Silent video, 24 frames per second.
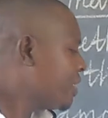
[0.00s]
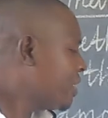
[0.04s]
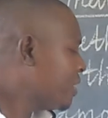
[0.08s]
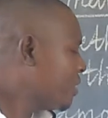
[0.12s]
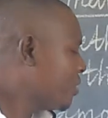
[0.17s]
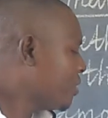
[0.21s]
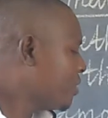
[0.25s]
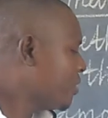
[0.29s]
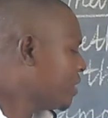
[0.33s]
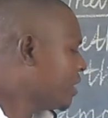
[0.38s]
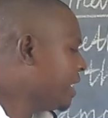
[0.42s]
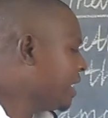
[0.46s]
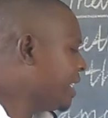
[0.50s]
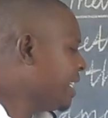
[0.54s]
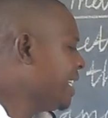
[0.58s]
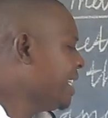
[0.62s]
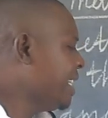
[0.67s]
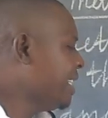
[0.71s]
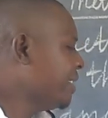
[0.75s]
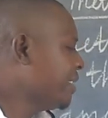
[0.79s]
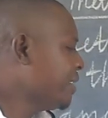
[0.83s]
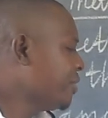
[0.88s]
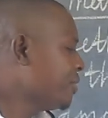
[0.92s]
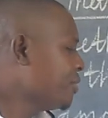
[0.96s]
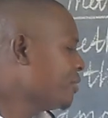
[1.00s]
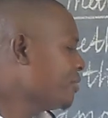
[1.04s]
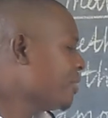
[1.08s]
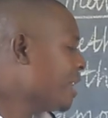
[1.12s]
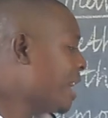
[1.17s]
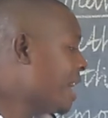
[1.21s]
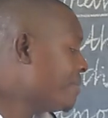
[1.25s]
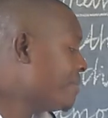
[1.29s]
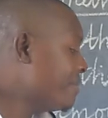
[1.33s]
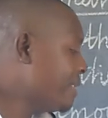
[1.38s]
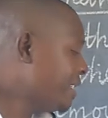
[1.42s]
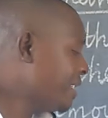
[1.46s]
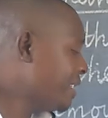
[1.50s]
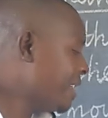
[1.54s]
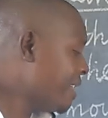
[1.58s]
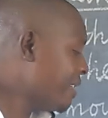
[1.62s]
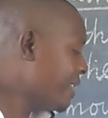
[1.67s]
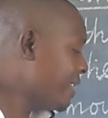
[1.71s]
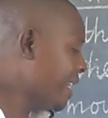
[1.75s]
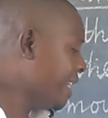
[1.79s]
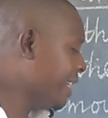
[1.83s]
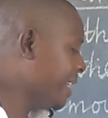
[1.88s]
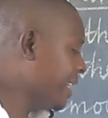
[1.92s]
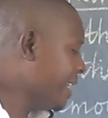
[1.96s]
stone into a
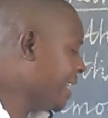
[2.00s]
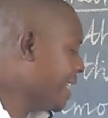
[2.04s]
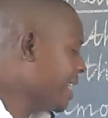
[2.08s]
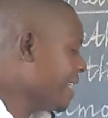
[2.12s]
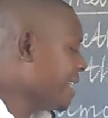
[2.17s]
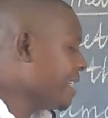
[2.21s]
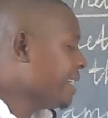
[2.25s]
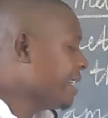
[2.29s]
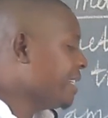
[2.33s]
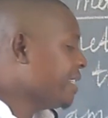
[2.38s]
measuring